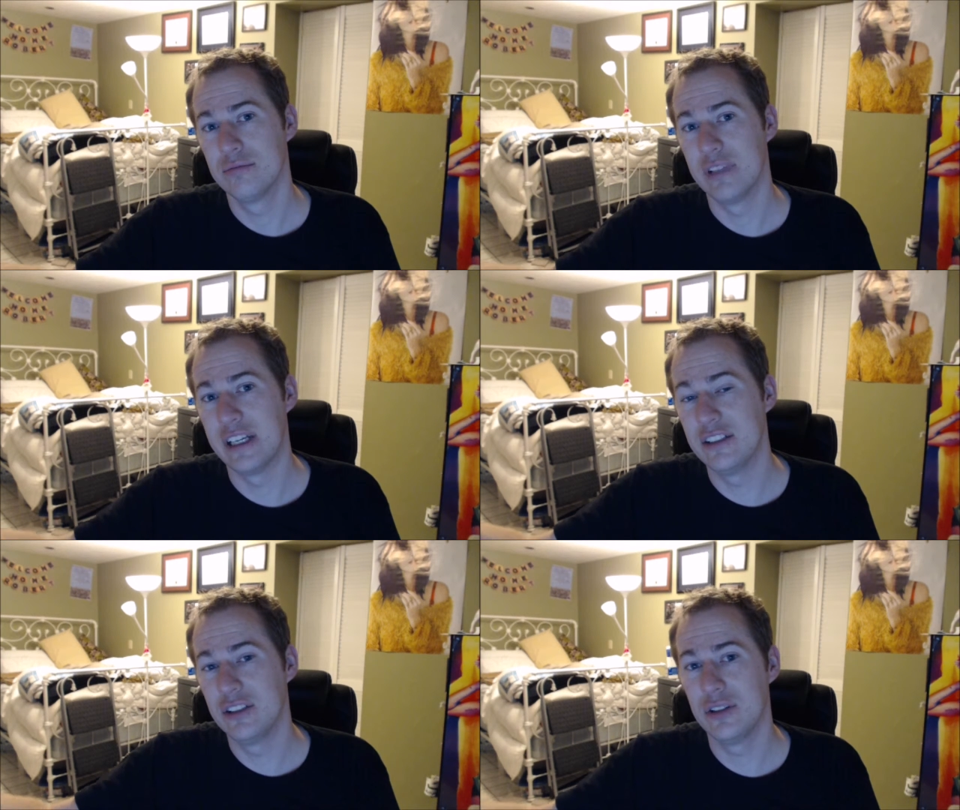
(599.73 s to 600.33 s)

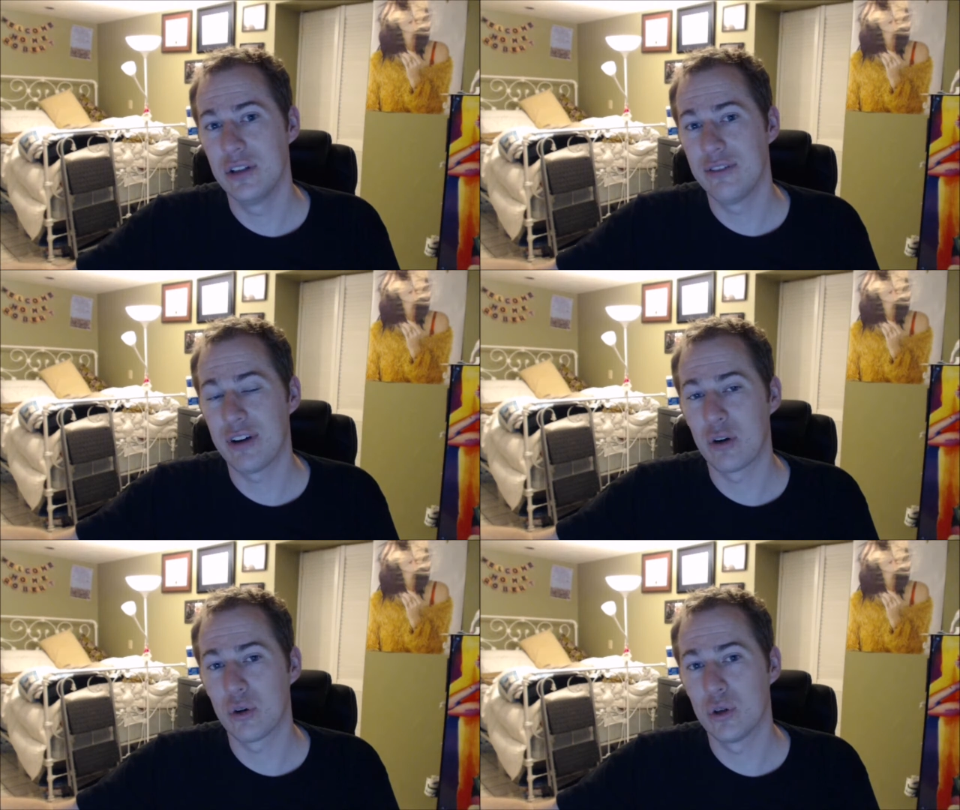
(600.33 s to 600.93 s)
into the
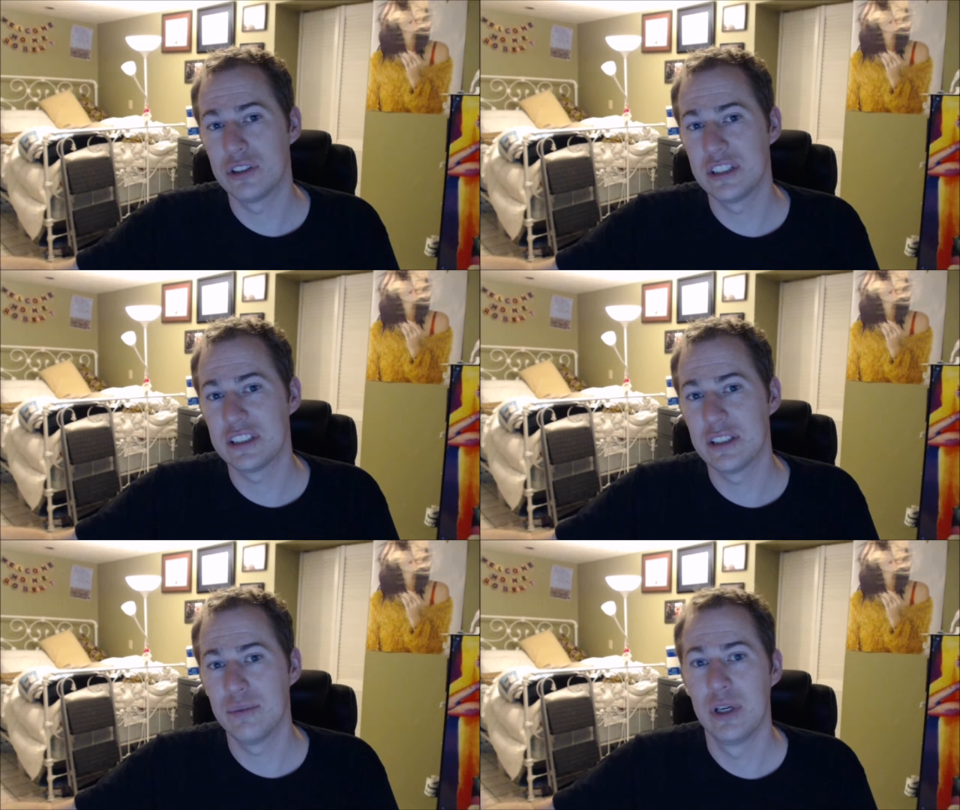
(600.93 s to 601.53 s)
federal court
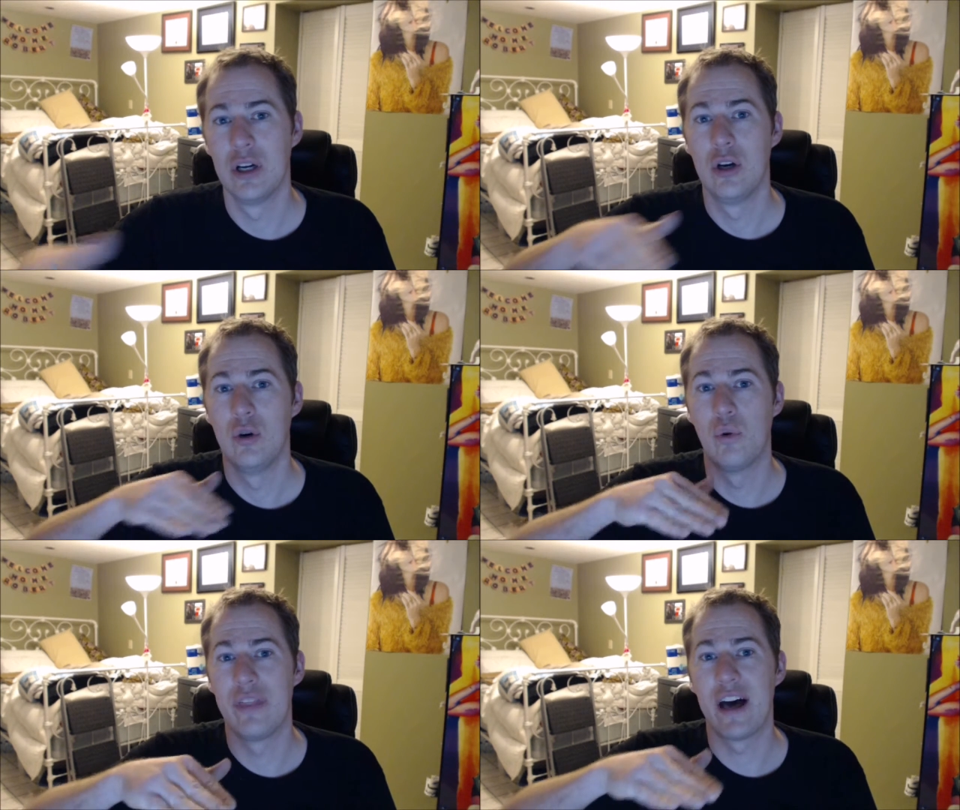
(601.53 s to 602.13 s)
system
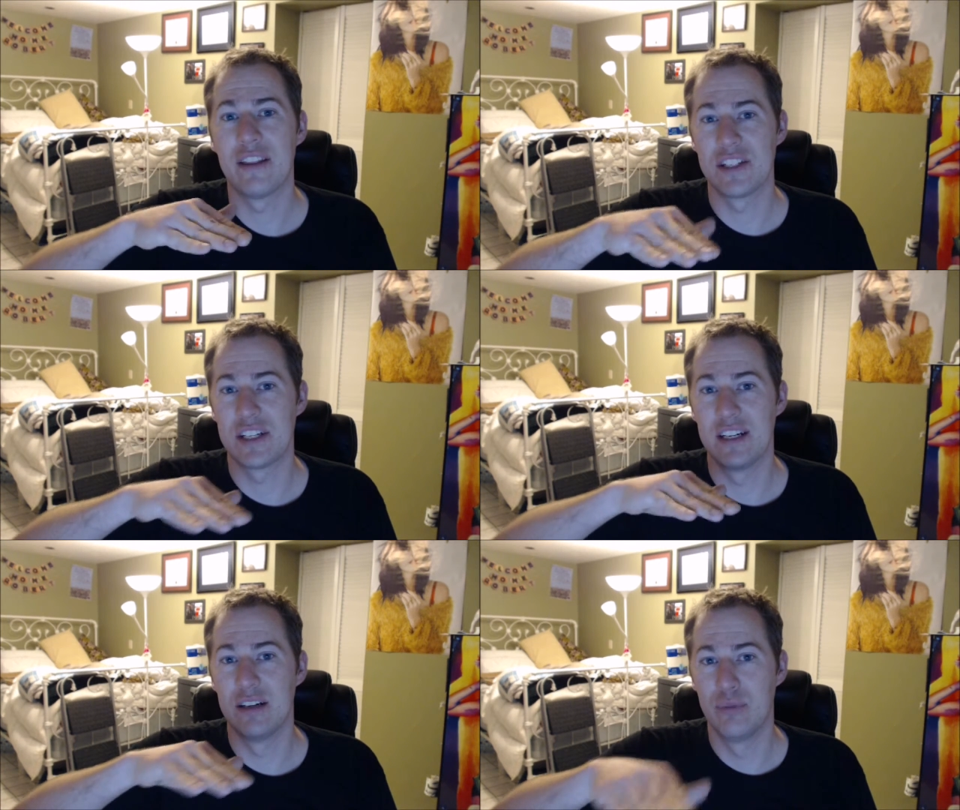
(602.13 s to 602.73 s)
without the
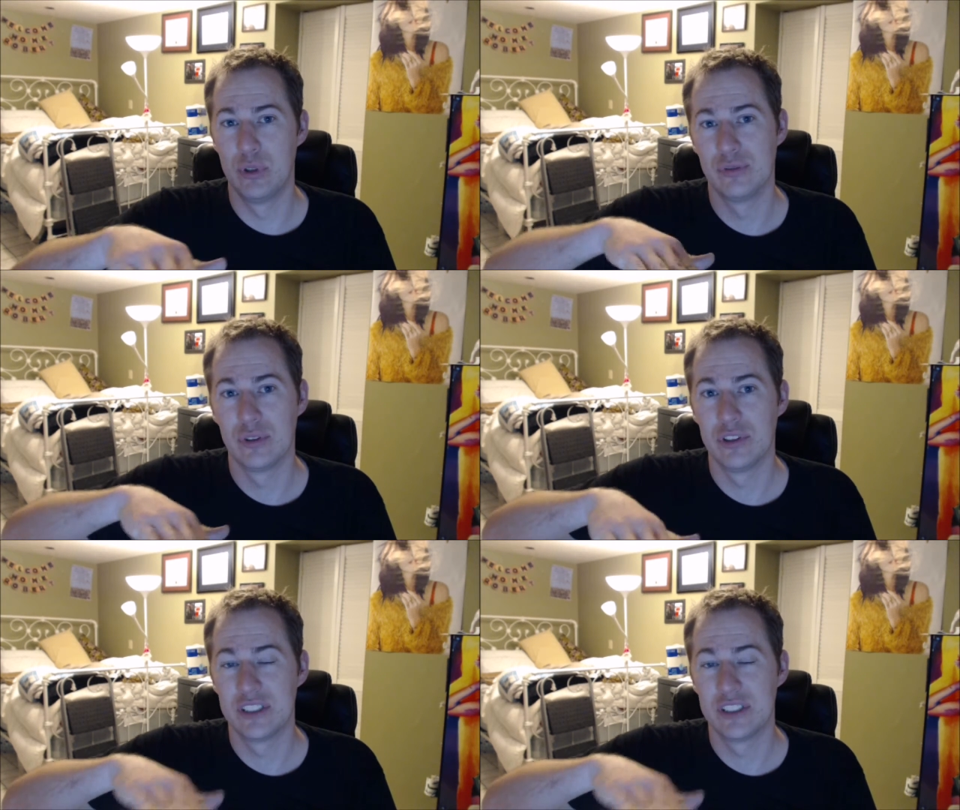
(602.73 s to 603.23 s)
Senate approval. The